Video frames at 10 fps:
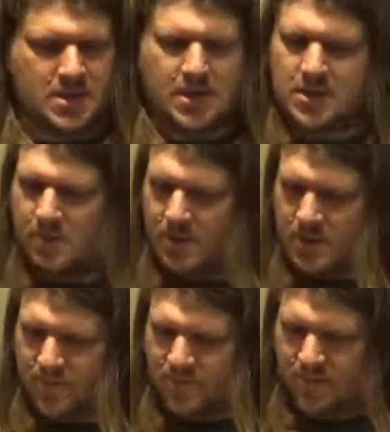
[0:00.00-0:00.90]
some
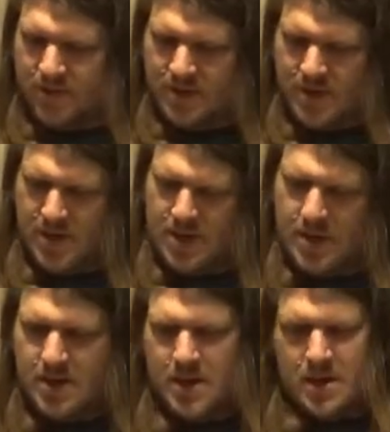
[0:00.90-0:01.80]
awesome furries.
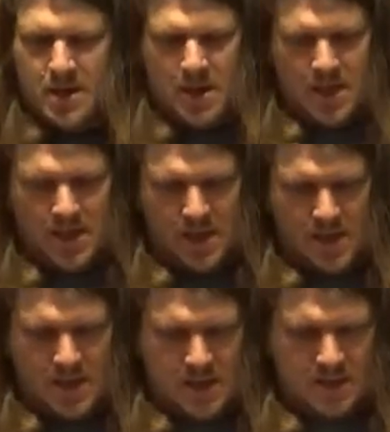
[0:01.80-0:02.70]

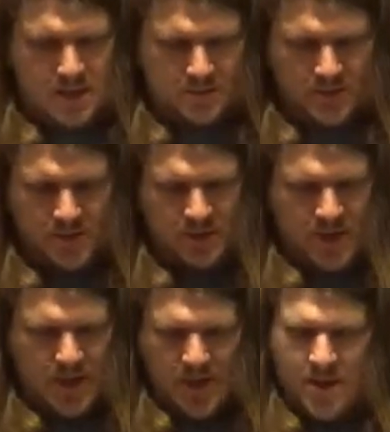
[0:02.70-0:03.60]
And we also
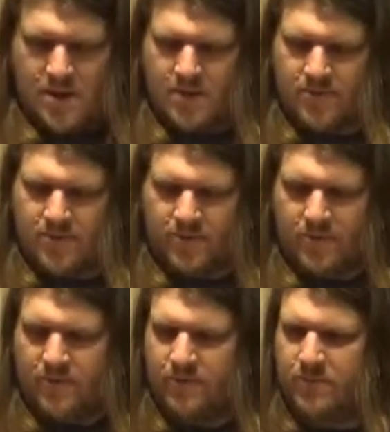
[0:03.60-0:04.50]
have
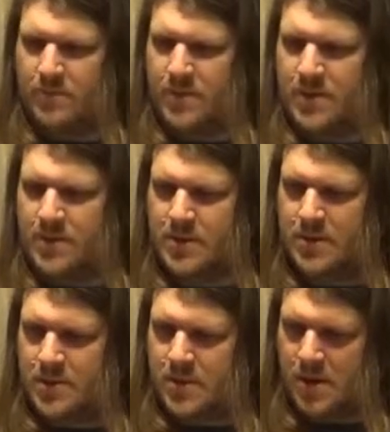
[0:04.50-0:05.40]
a
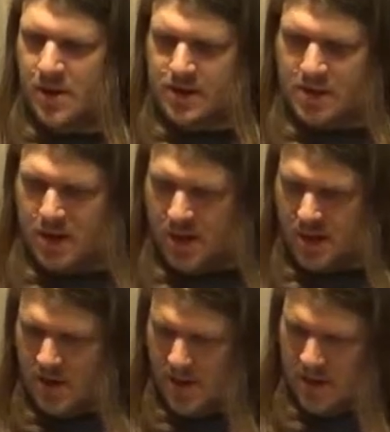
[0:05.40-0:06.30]
little art
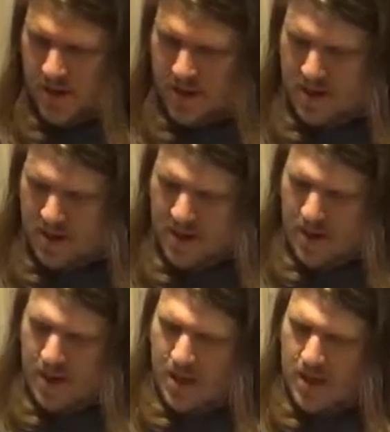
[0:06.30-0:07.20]
card
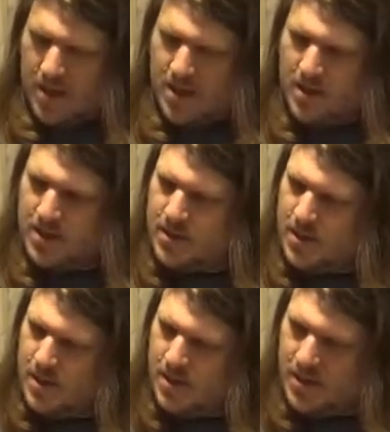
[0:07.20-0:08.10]
and
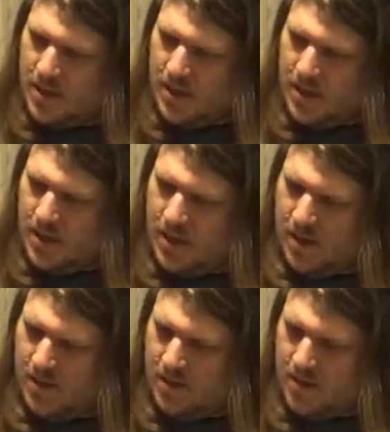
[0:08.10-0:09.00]

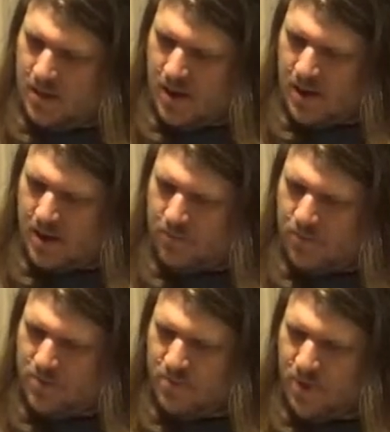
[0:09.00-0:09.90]
the
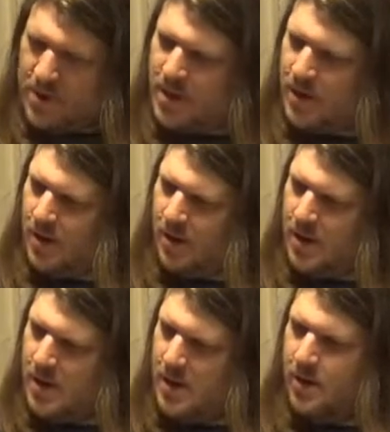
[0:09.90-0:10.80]
bookmark here.
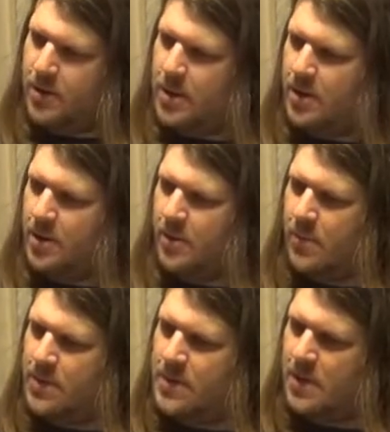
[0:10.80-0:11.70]
Color on
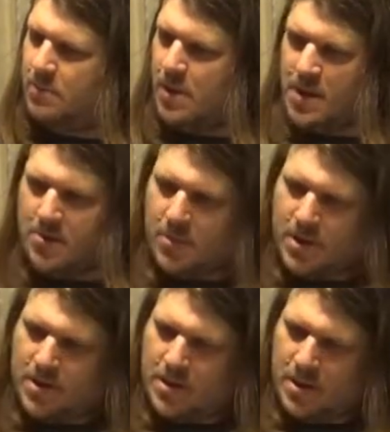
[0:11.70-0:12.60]
one side, black and white
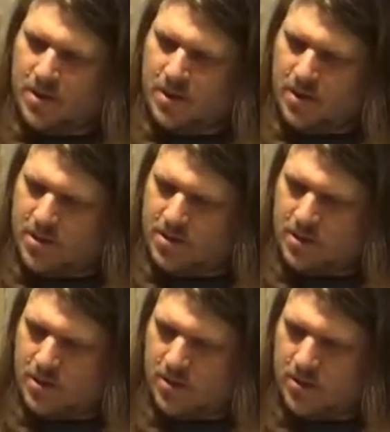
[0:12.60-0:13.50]
on the other.
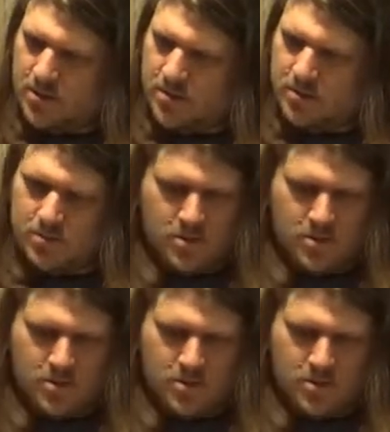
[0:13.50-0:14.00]
So,